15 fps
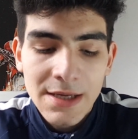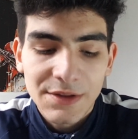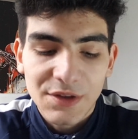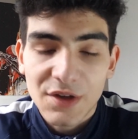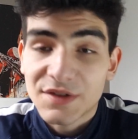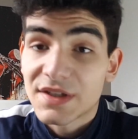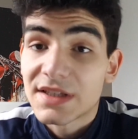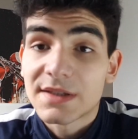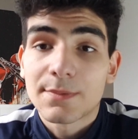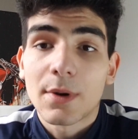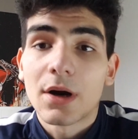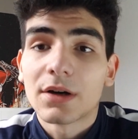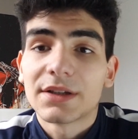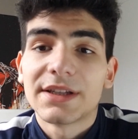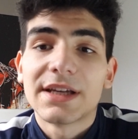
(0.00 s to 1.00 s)
Does this
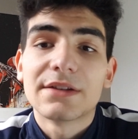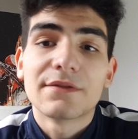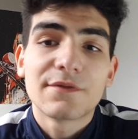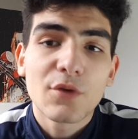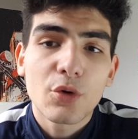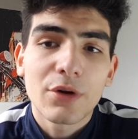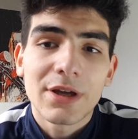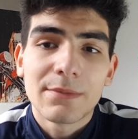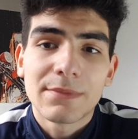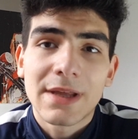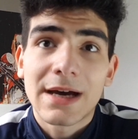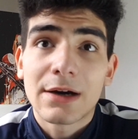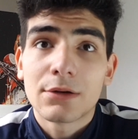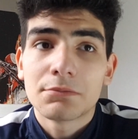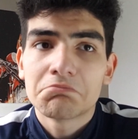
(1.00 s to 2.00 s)
spark the end for him?
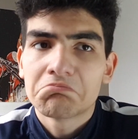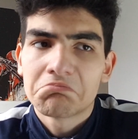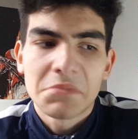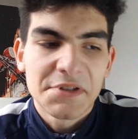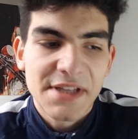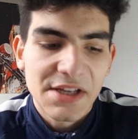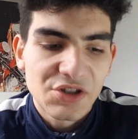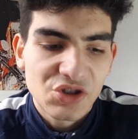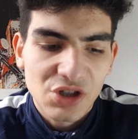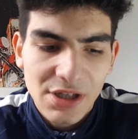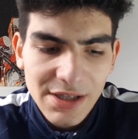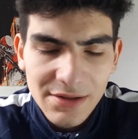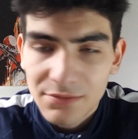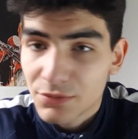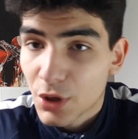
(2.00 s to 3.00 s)
Now,
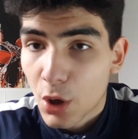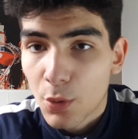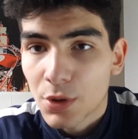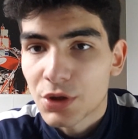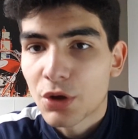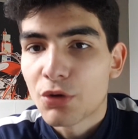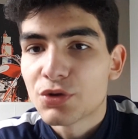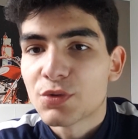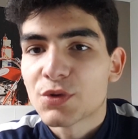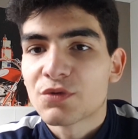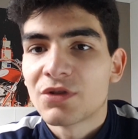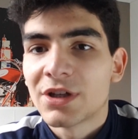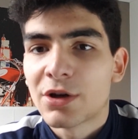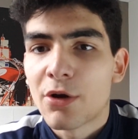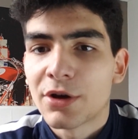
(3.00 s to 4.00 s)
potentially. No one knows what's
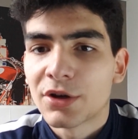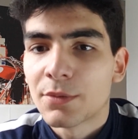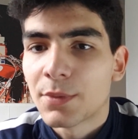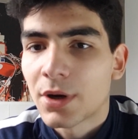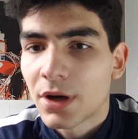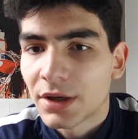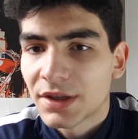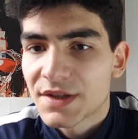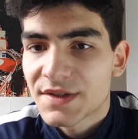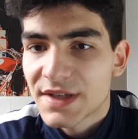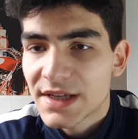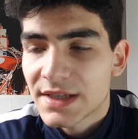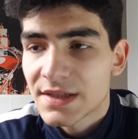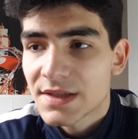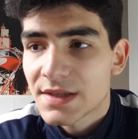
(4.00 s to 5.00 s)
really going on behind the
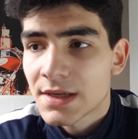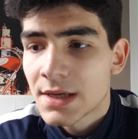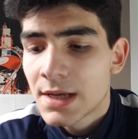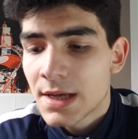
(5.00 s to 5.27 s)
scenes.